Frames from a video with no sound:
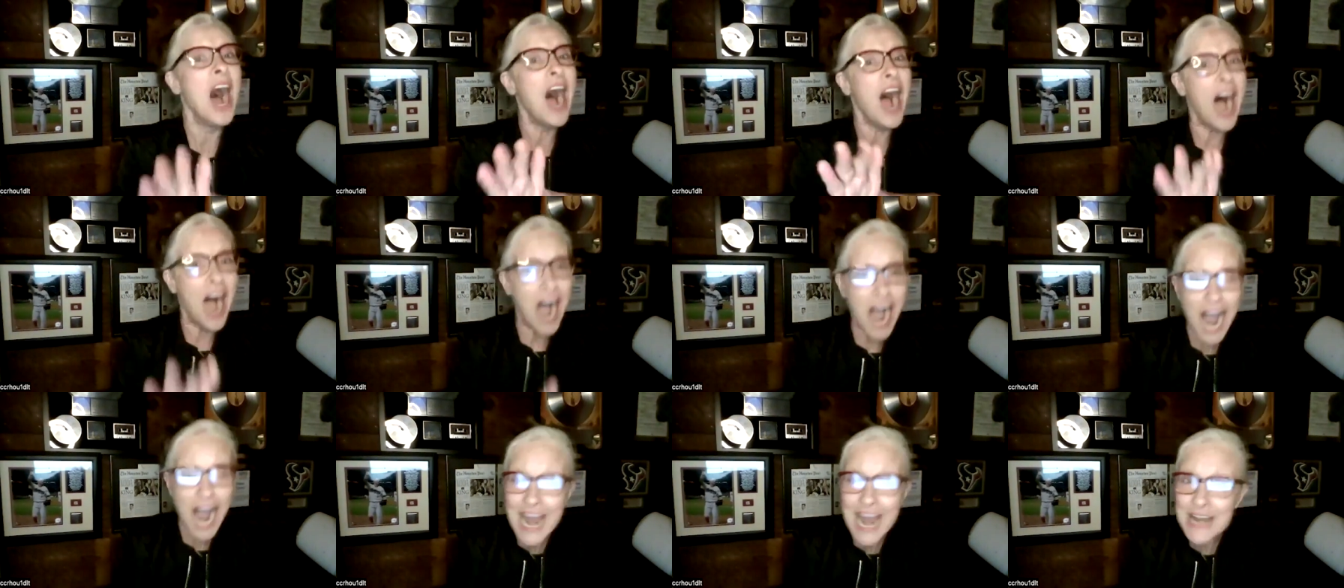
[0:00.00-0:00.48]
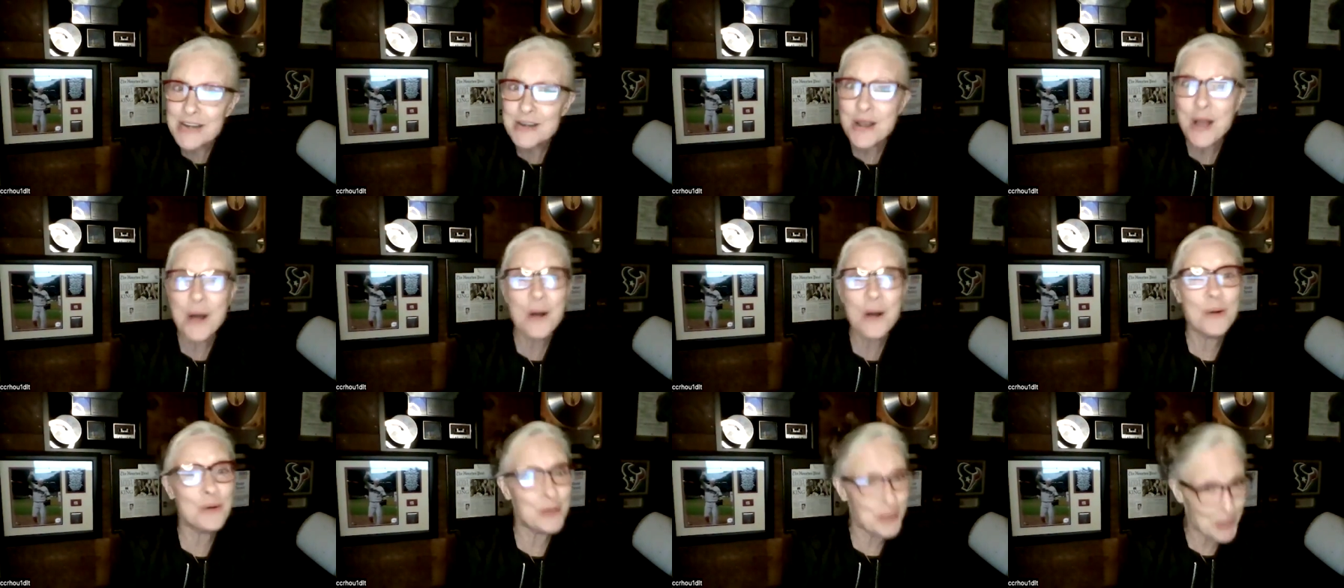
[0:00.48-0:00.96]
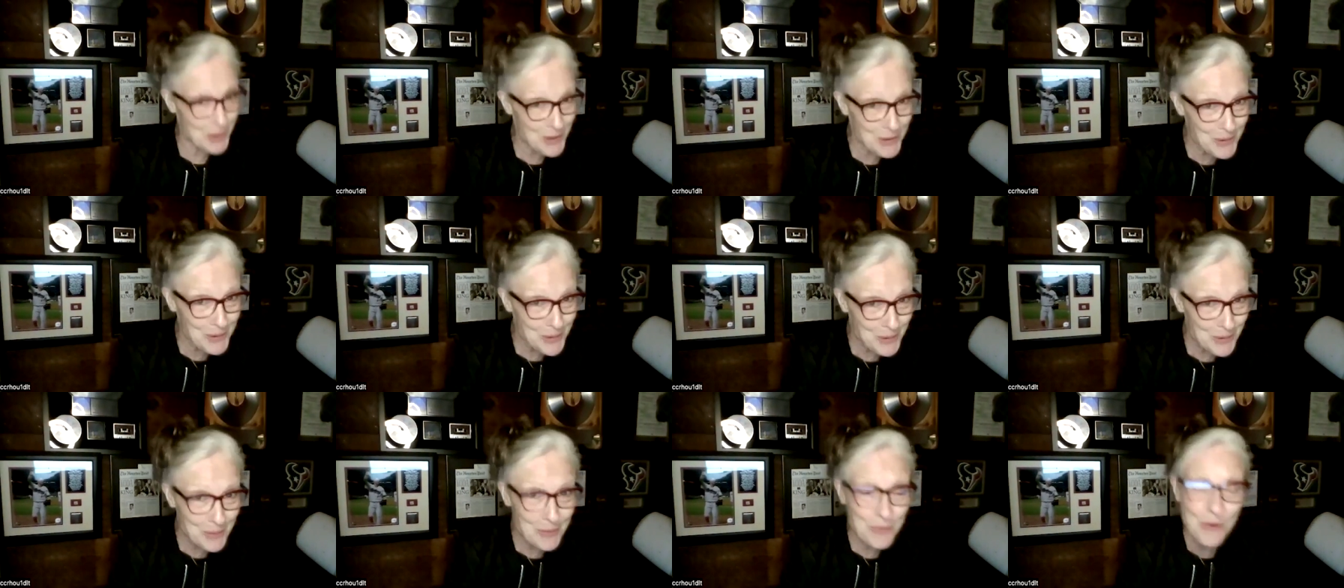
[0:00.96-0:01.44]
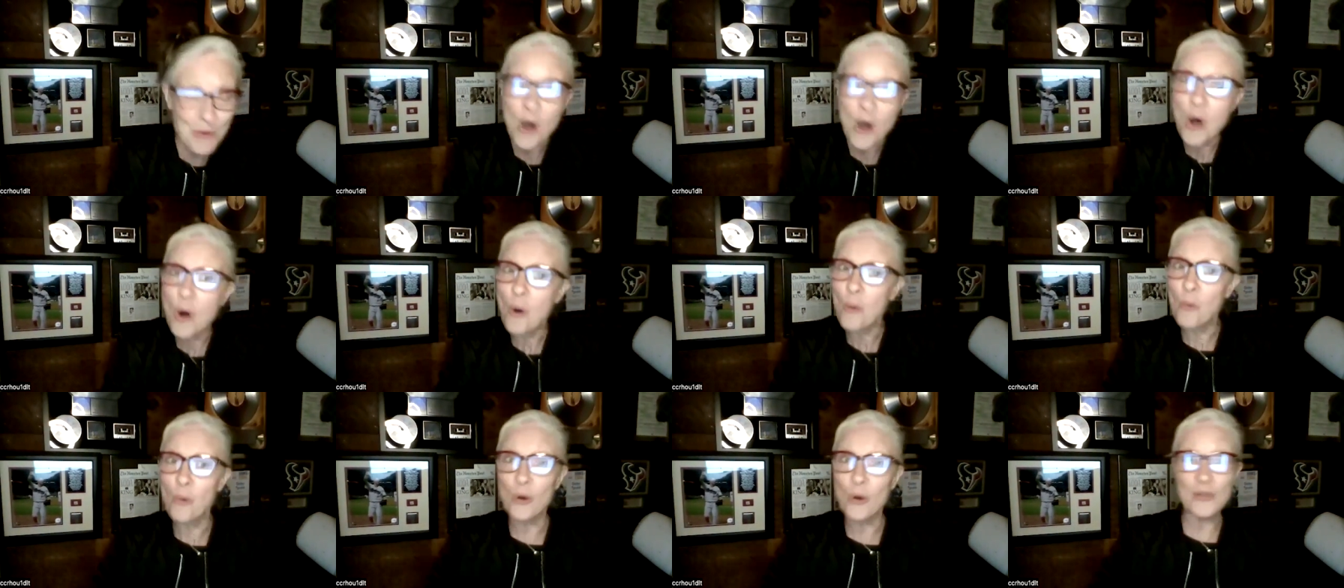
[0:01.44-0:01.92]
I know you
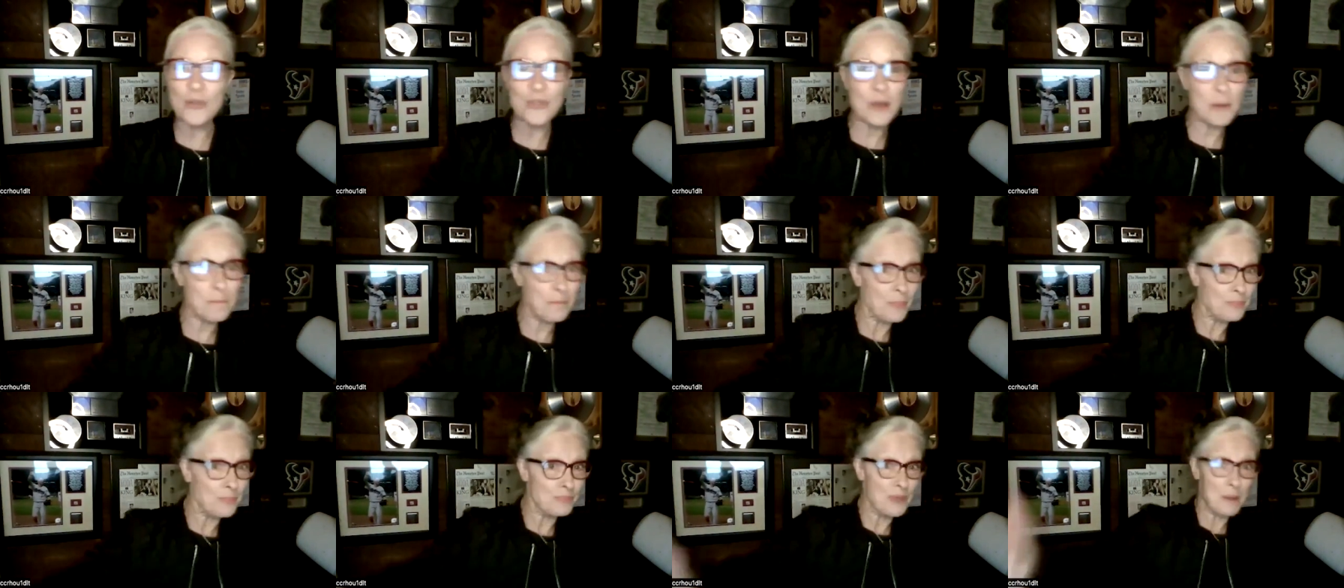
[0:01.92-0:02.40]
were the,